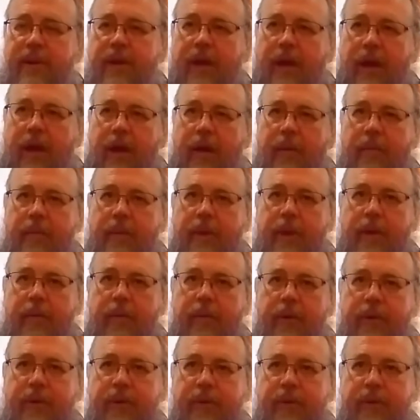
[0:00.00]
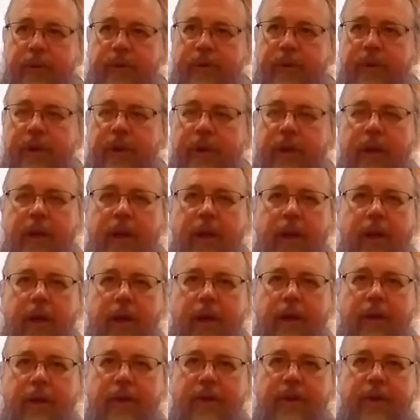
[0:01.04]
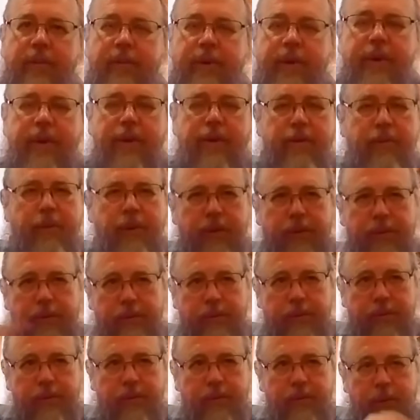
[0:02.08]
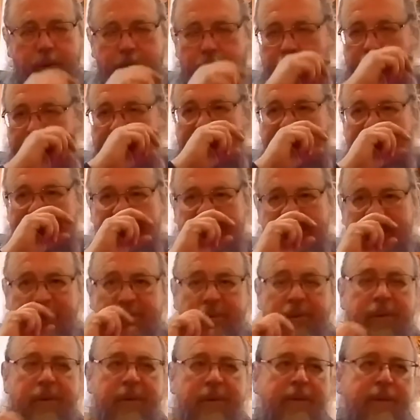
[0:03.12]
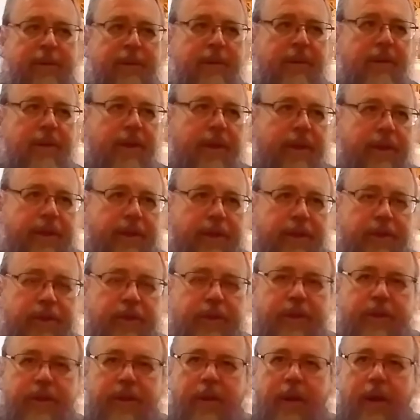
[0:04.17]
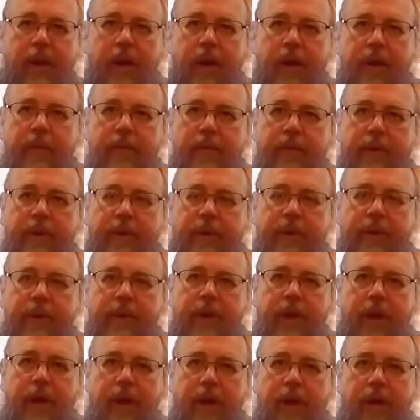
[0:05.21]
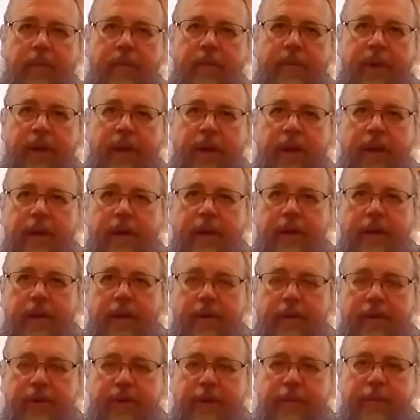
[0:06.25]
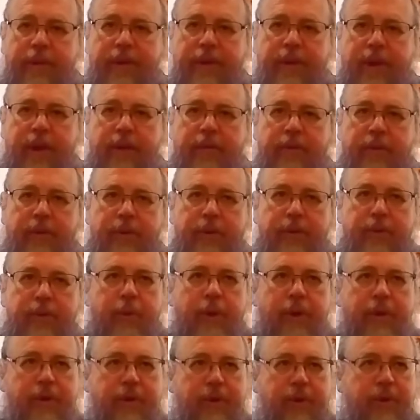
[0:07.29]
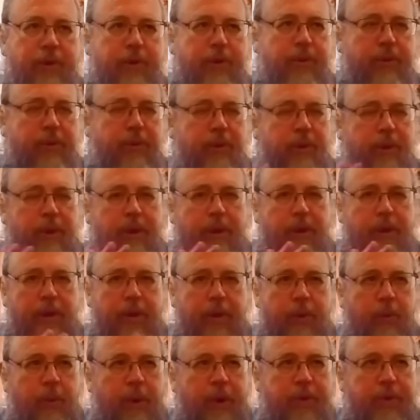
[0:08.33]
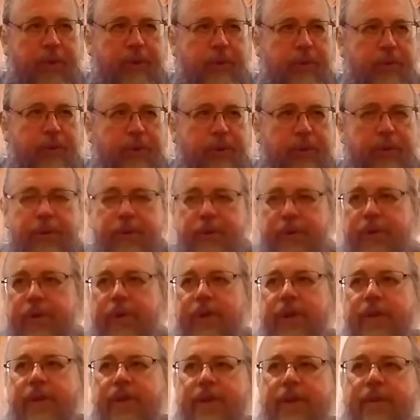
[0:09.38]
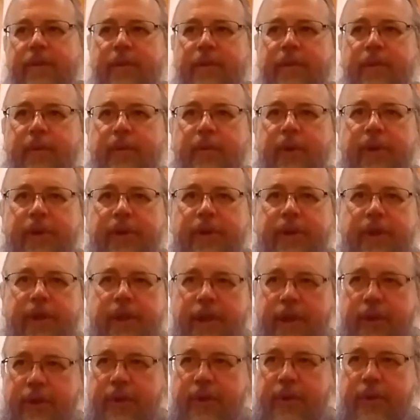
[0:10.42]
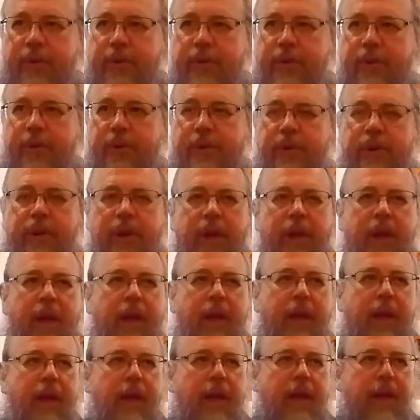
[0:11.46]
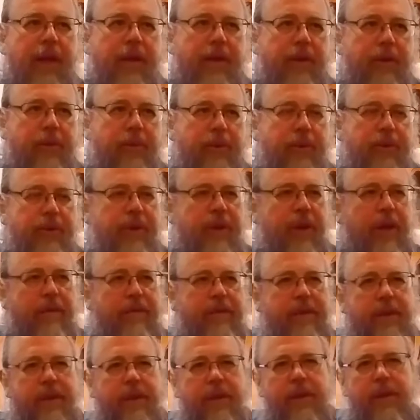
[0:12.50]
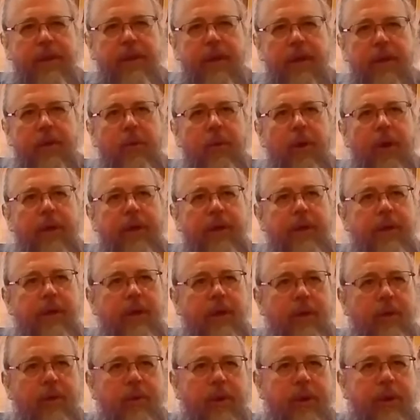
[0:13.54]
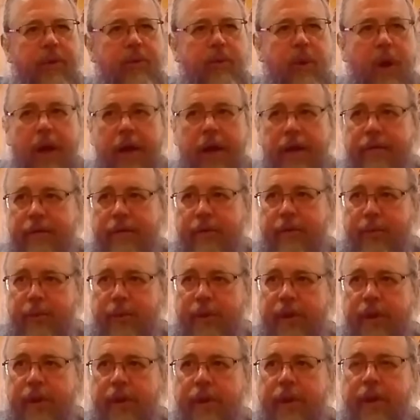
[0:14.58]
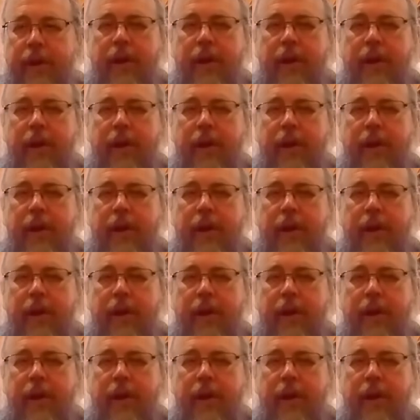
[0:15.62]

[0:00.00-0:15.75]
um, which was uh, something that we'll we'll go back to, is uh, the uh, you know some of the envoys went to the Western Church, and some of them went to the Eastern Church, and there was evidently a, quite a great rivalry